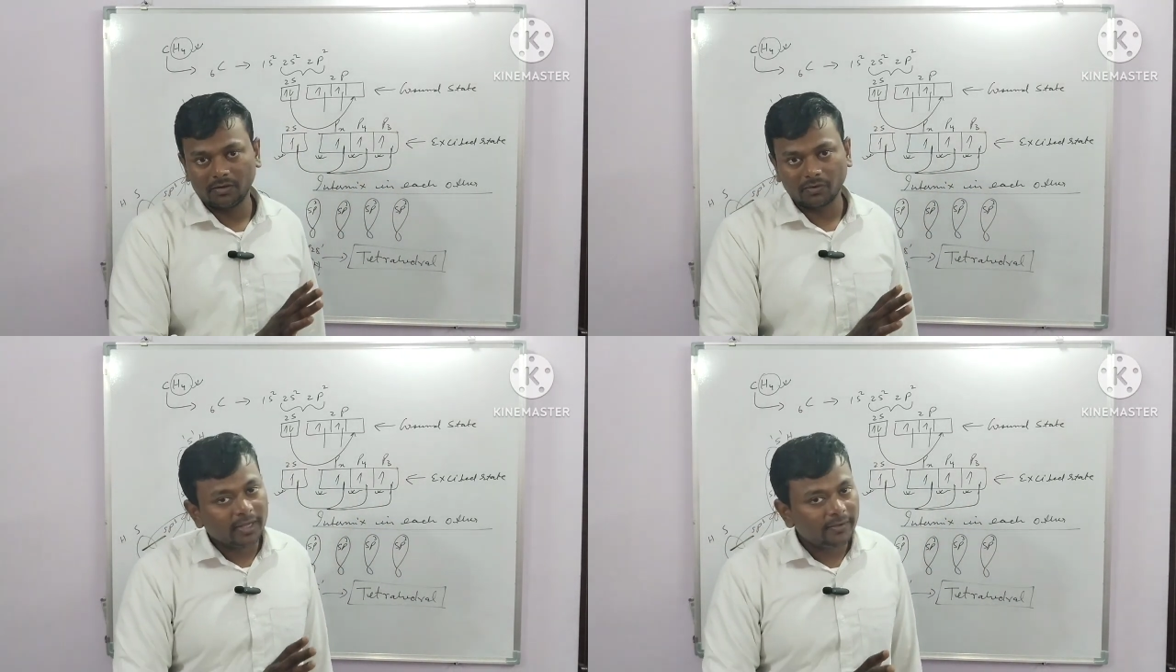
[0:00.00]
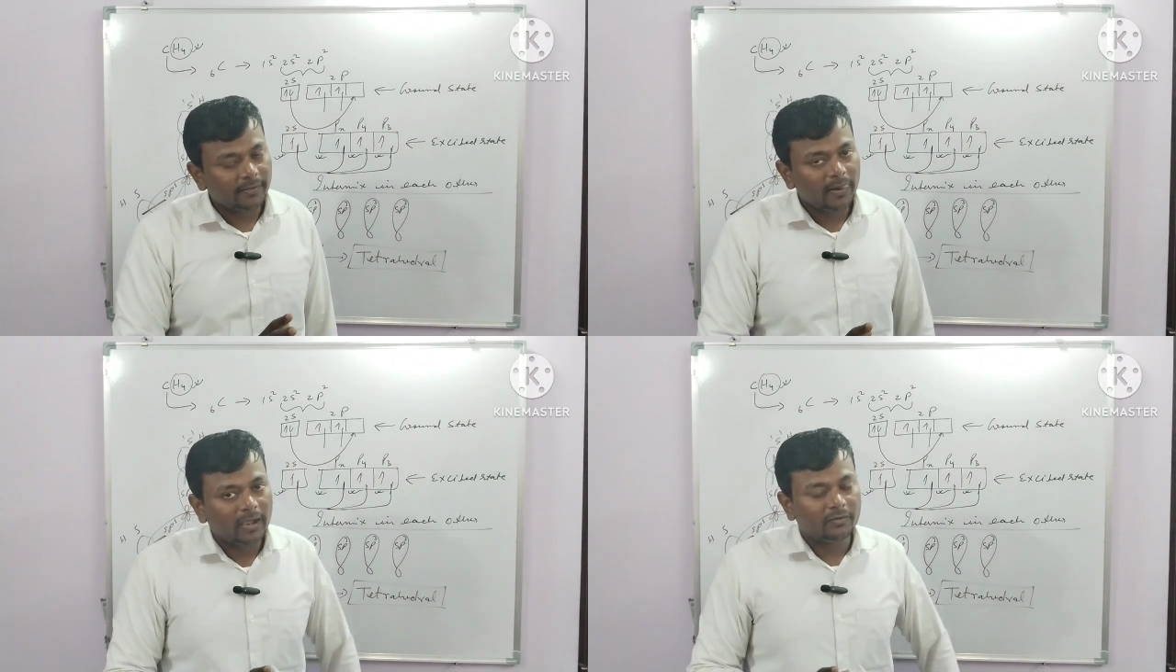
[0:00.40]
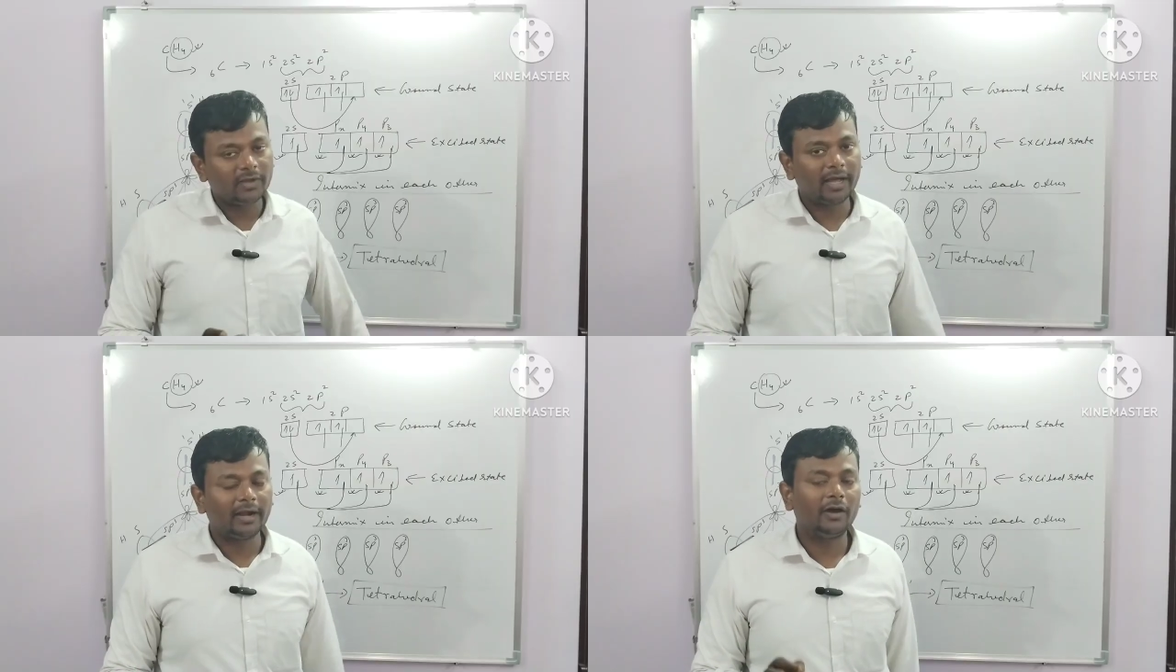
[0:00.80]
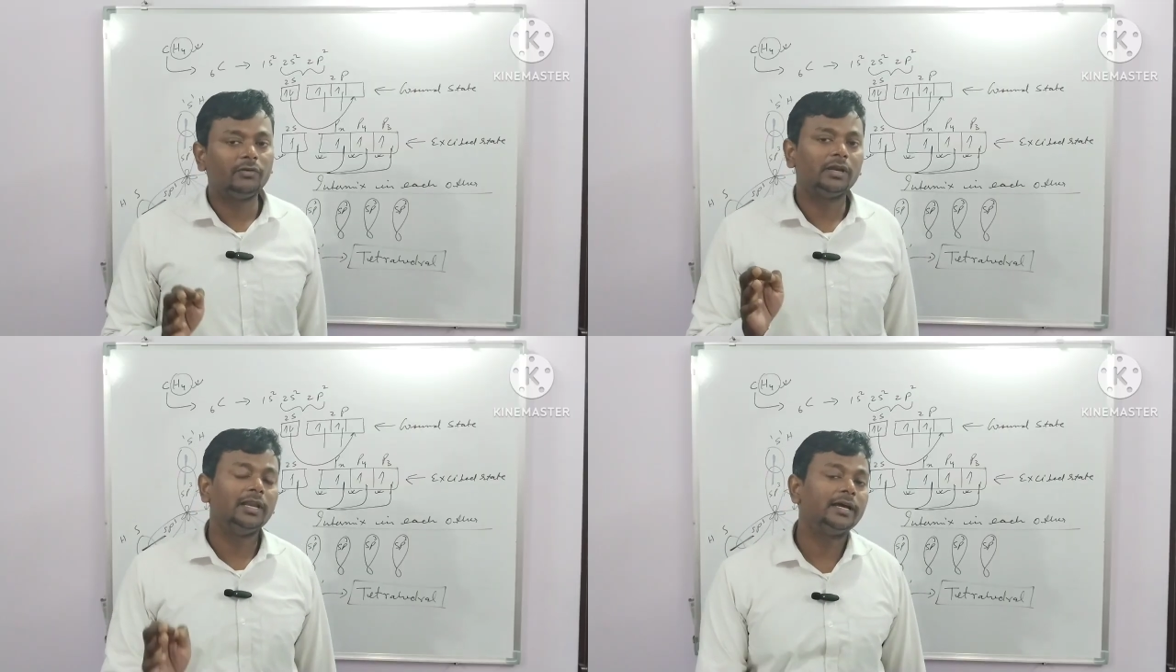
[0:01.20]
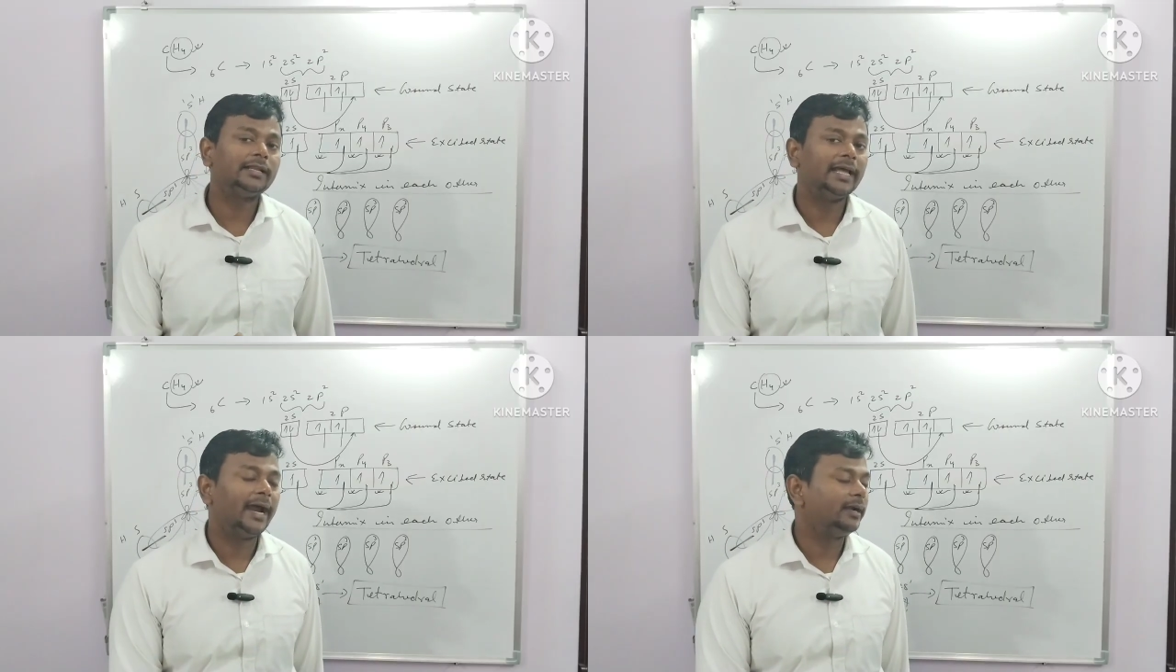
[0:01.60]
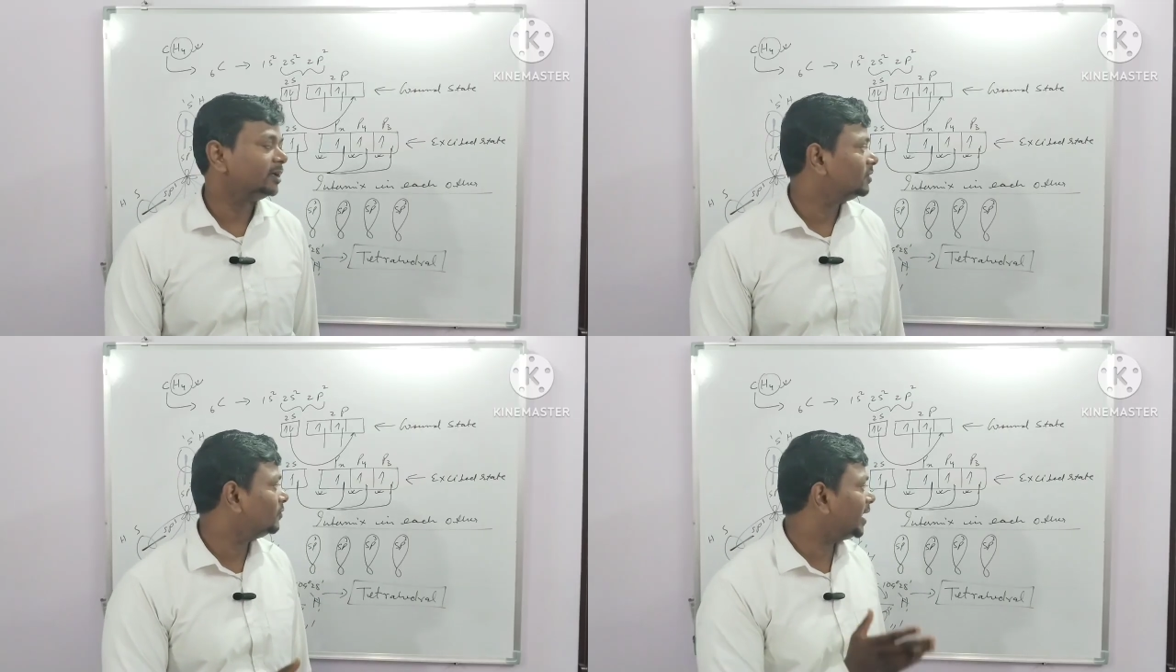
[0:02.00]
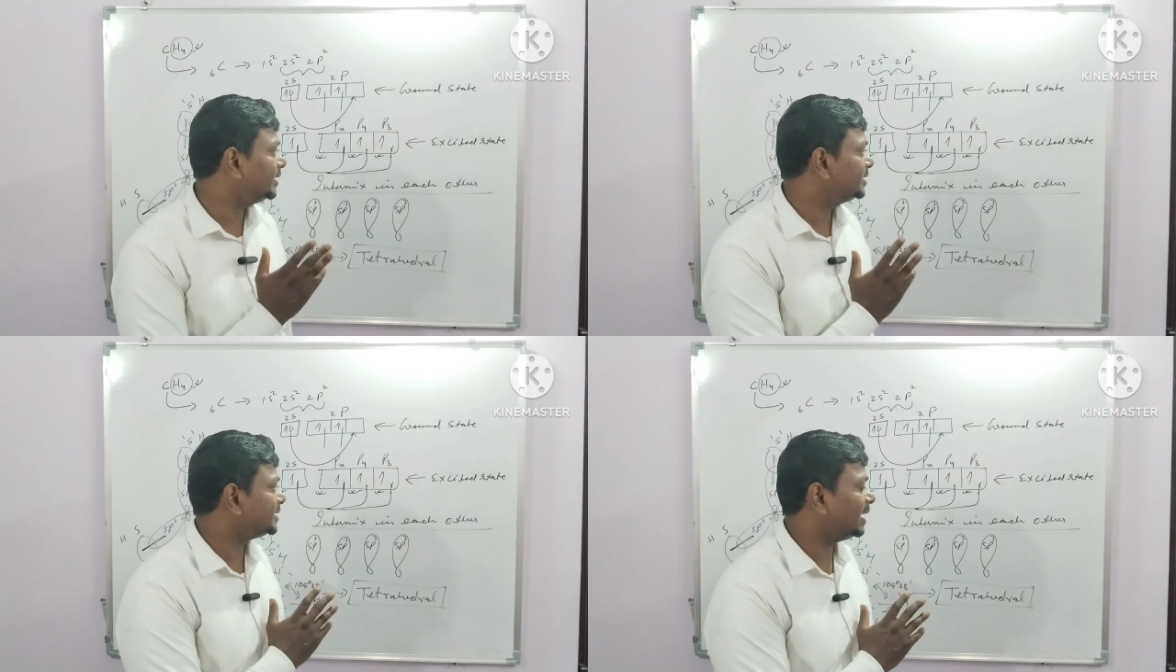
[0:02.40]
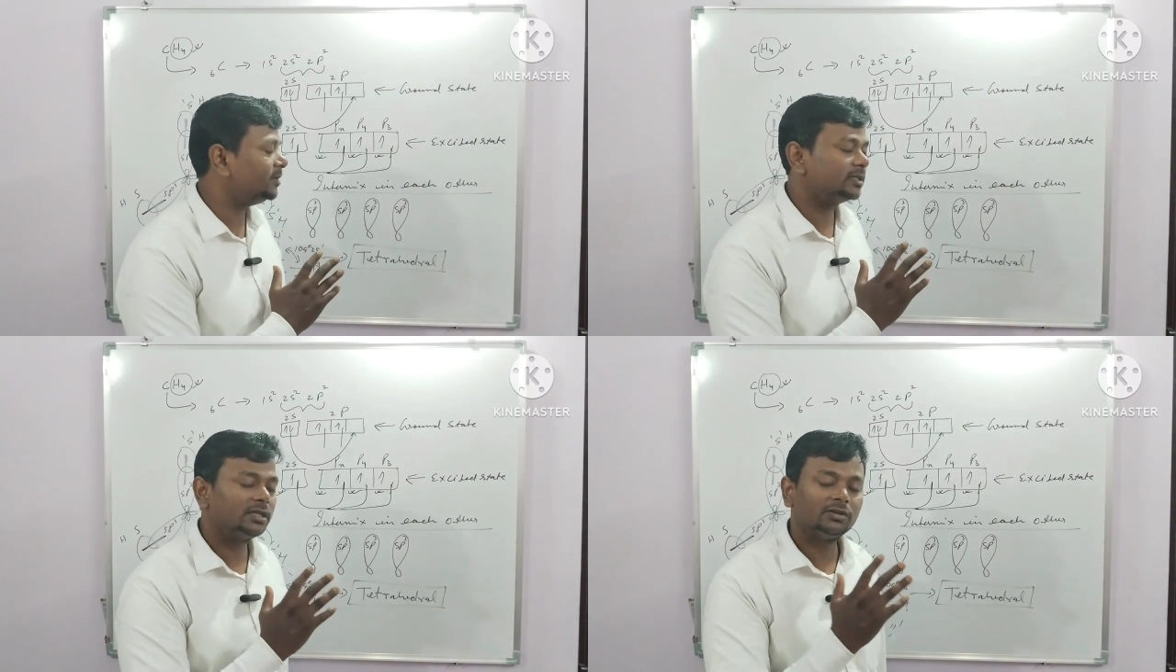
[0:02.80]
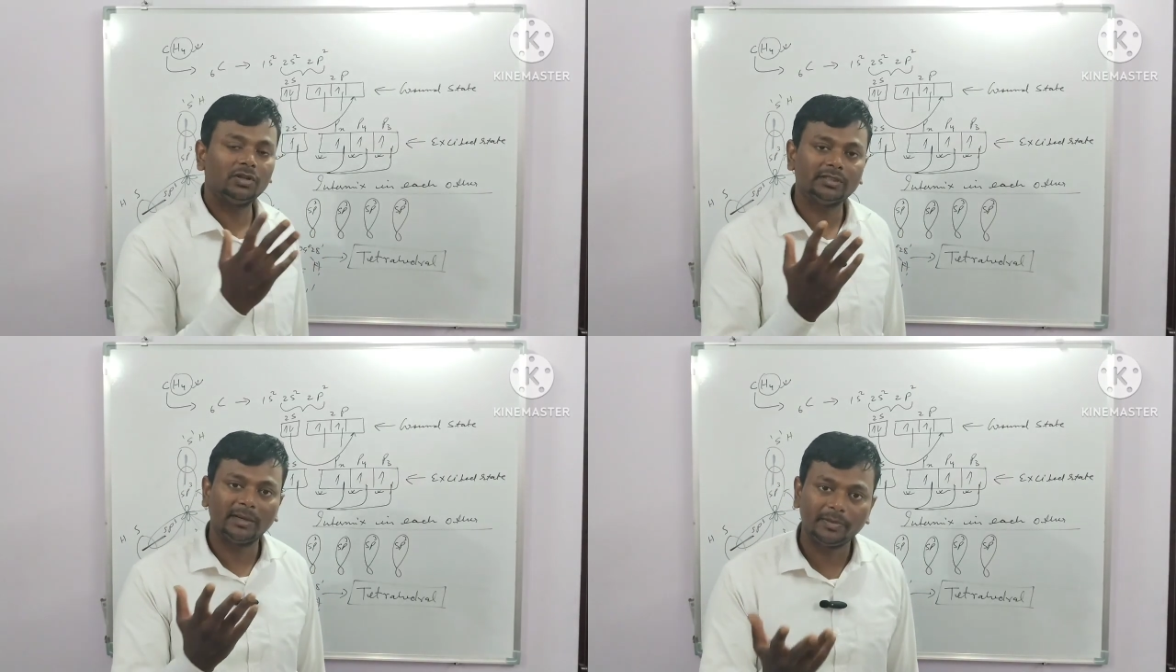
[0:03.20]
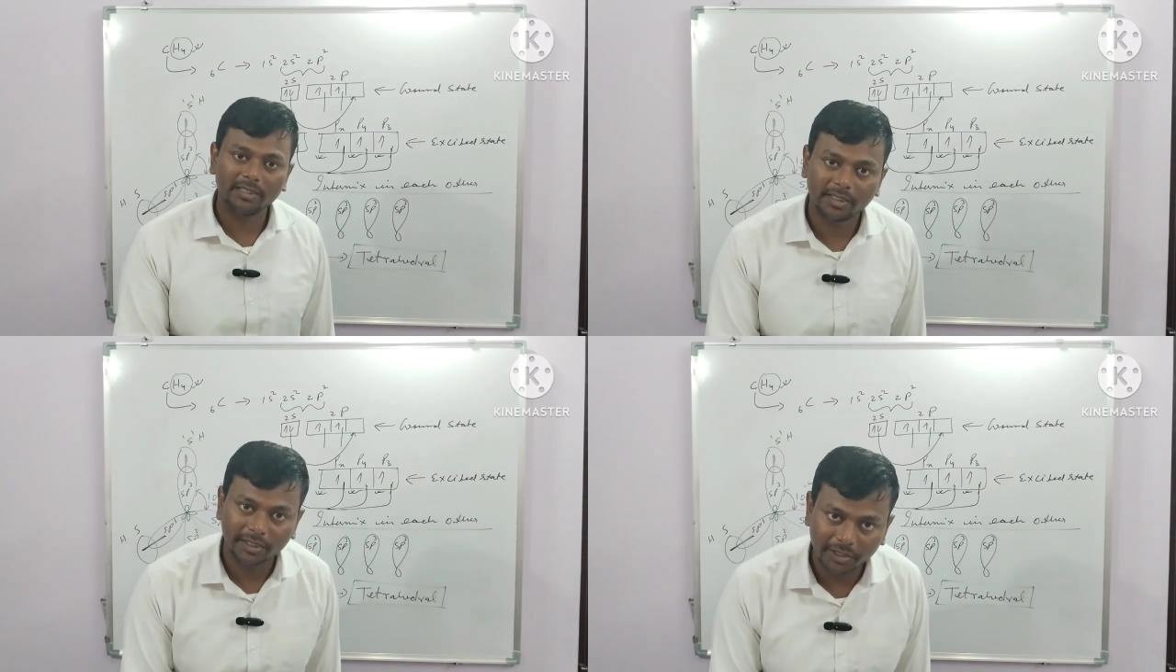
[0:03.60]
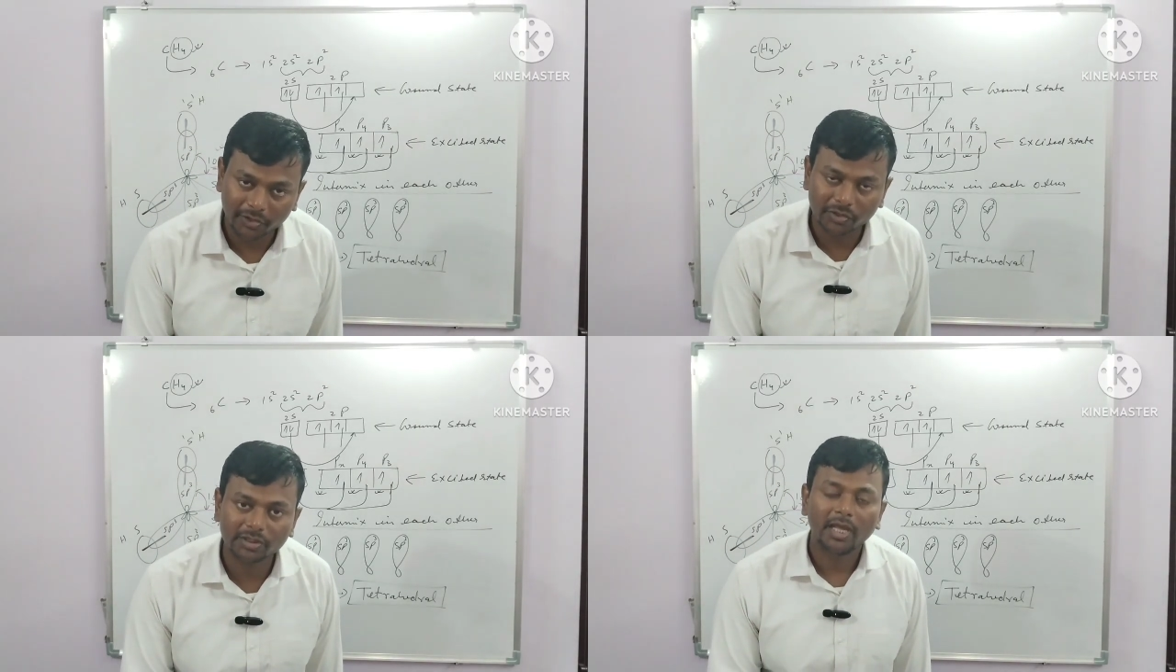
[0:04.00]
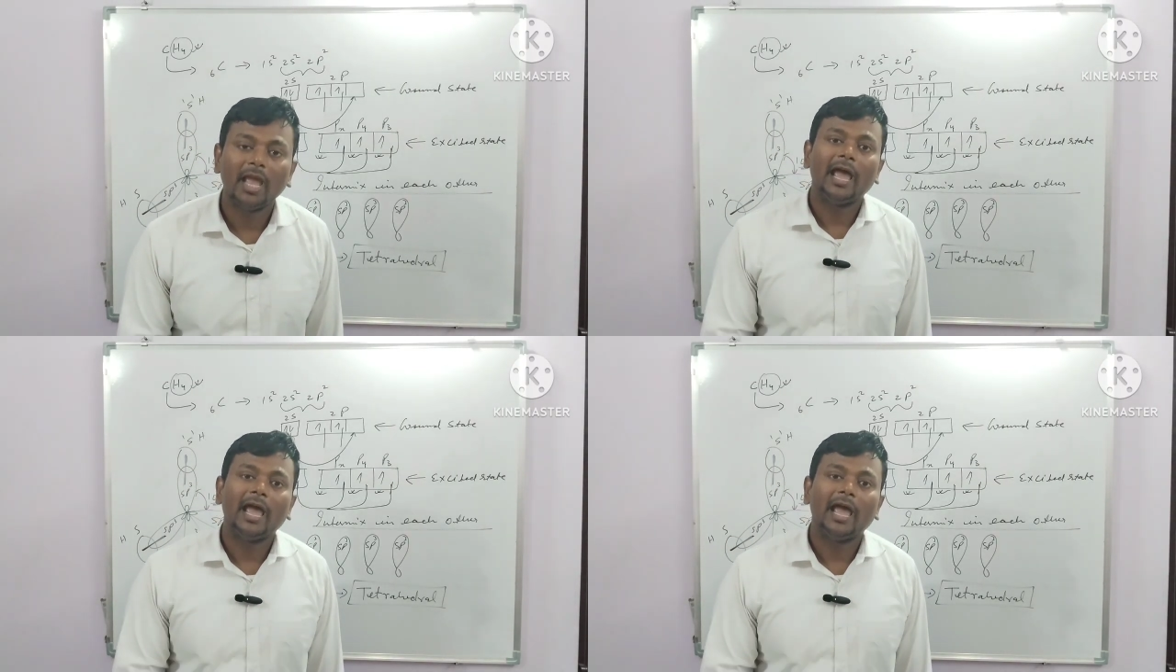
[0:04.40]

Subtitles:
Okay, we are now clear that why this hybridization concept is introduced,